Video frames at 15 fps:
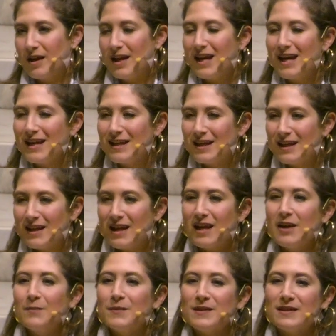It
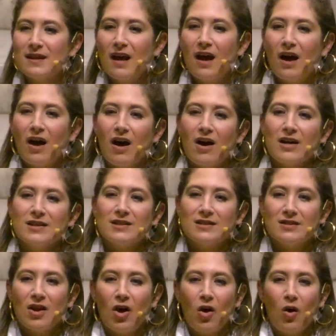keeps us
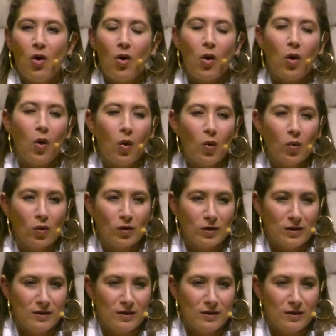whole.